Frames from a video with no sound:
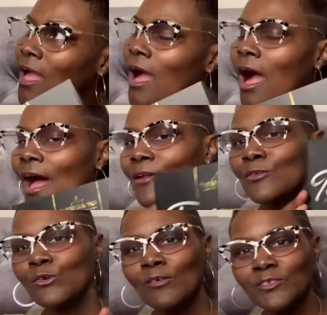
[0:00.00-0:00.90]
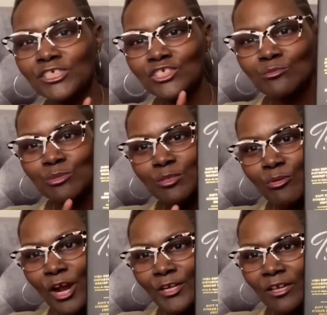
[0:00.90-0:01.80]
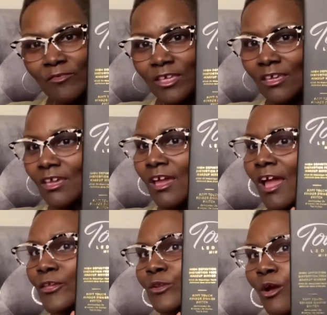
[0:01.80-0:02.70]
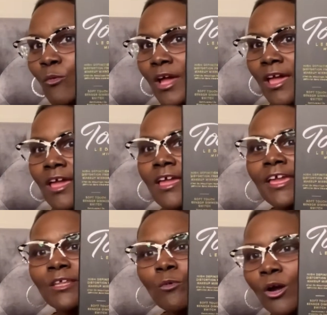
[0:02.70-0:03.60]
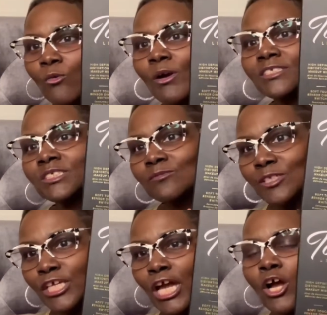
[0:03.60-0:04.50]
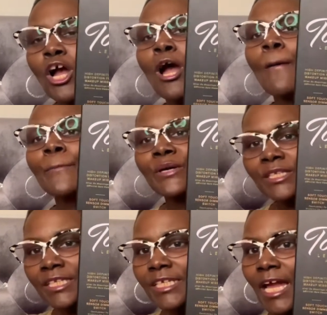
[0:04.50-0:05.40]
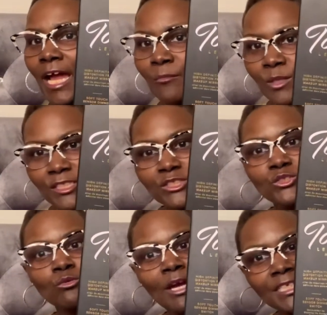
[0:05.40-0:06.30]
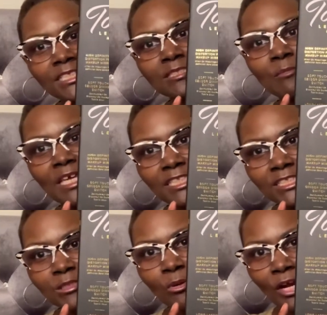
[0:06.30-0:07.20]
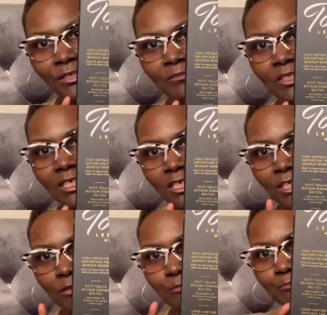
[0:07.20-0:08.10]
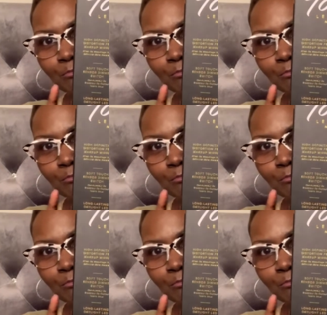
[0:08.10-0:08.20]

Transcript: I don't know if this should be part of it. You know what? Anyone who watched this video, put it in the comments. Do I need to make this part of the um